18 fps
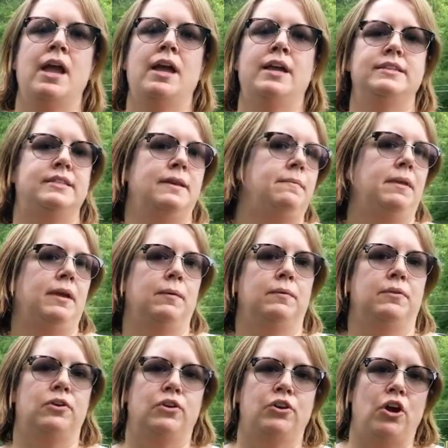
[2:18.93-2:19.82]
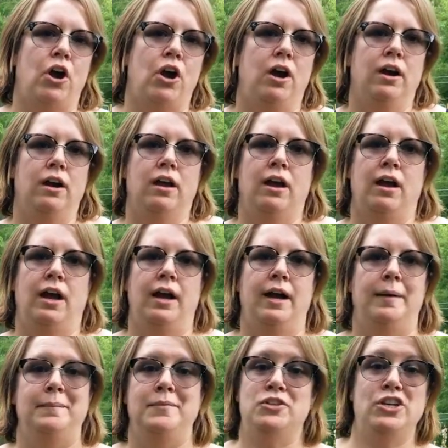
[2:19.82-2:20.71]
Same thing with our dog.
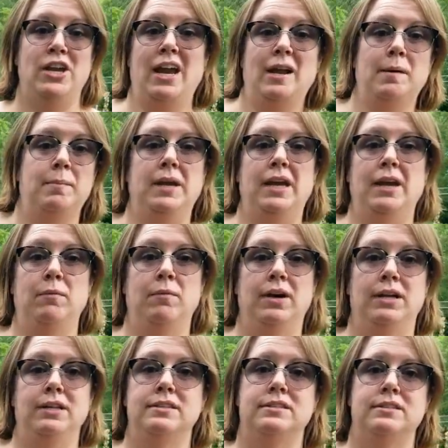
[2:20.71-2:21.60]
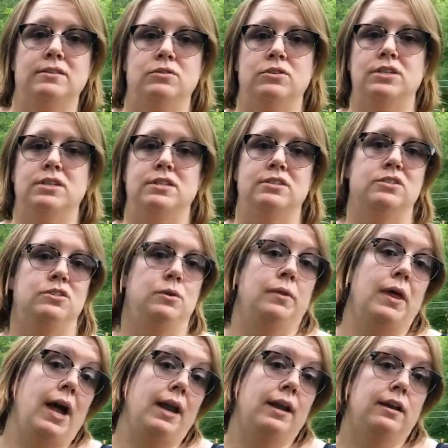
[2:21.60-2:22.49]
She ate a bee once, so she doesn't do
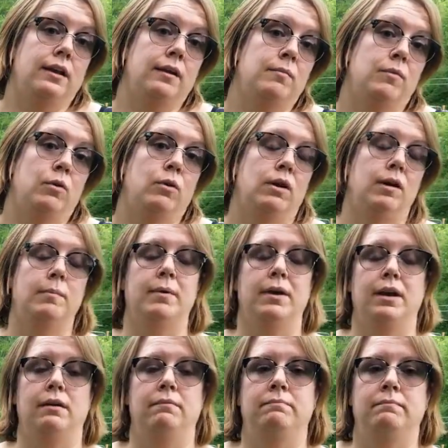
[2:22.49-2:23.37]
that anymore, but